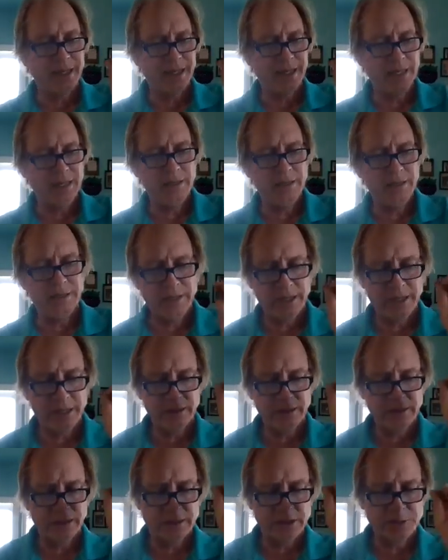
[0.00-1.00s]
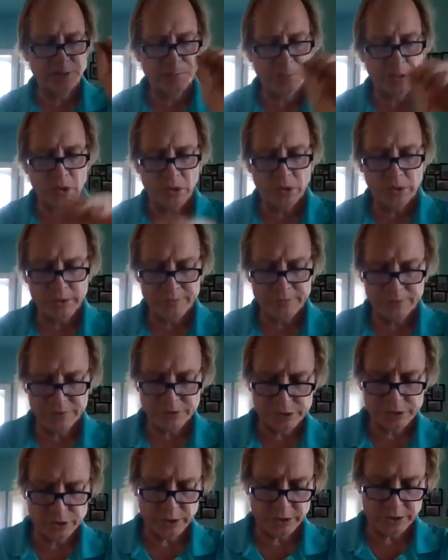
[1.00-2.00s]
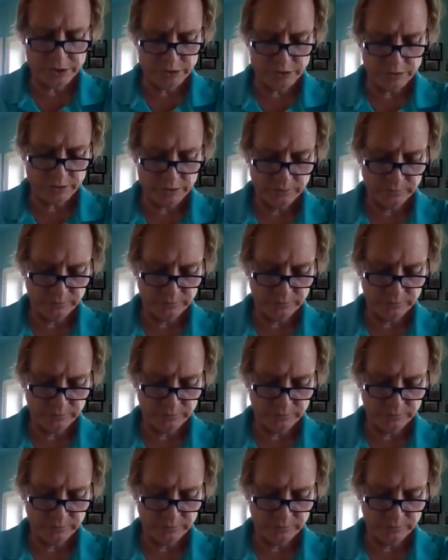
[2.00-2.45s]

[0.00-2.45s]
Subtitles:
anything that's part of the structure.